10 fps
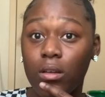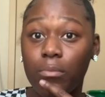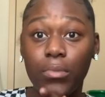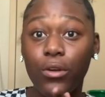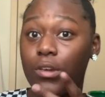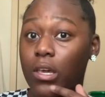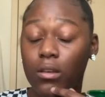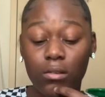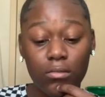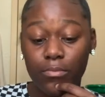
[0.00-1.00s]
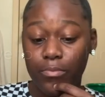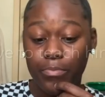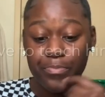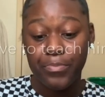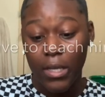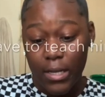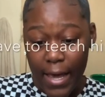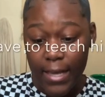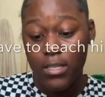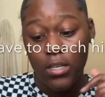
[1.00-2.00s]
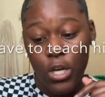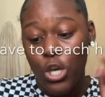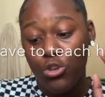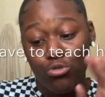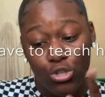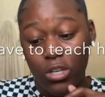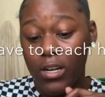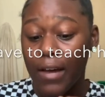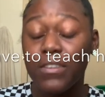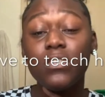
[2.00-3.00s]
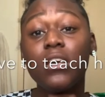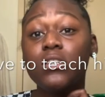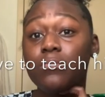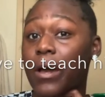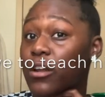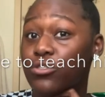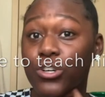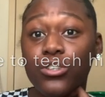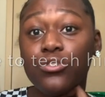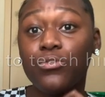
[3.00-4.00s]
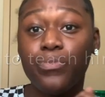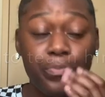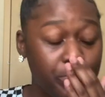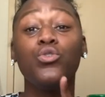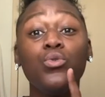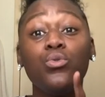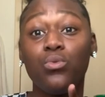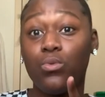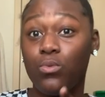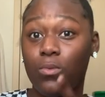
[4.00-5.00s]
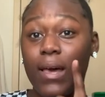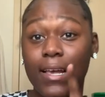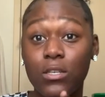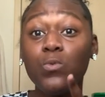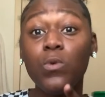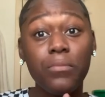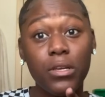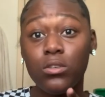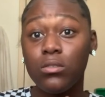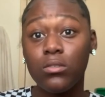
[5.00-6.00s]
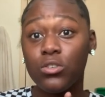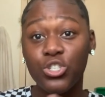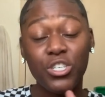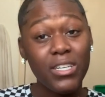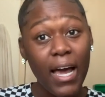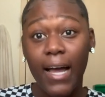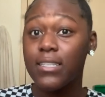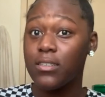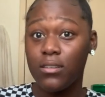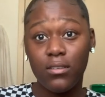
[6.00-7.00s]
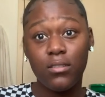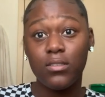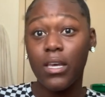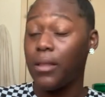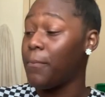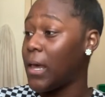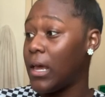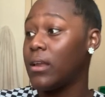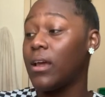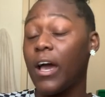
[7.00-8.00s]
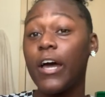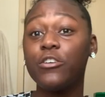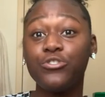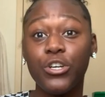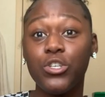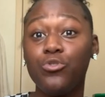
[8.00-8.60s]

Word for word: Period. Next, you shouldn't have to teach him how to treat you. You, as a woman, should not tell a man how to treat you.